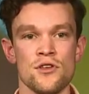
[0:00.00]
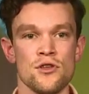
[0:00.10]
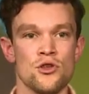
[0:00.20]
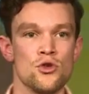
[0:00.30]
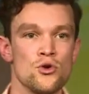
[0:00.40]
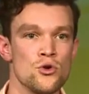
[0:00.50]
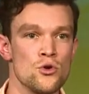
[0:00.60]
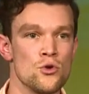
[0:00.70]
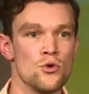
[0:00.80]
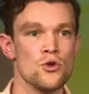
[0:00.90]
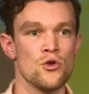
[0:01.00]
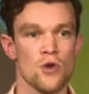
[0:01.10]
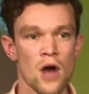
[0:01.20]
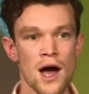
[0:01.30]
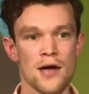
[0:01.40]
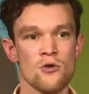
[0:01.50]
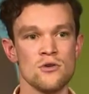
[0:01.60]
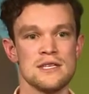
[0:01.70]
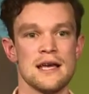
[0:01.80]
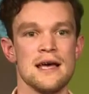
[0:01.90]
you hike
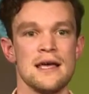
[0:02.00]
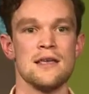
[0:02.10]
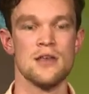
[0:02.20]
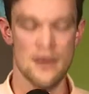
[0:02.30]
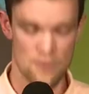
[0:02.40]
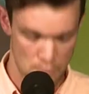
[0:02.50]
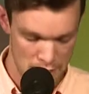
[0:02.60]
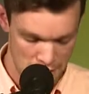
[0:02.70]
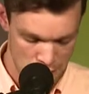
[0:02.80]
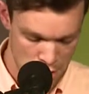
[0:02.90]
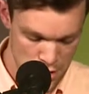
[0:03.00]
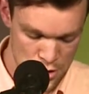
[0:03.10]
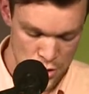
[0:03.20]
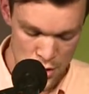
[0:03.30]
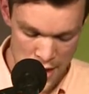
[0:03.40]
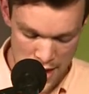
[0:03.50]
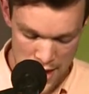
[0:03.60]
all day, you have your pack on you,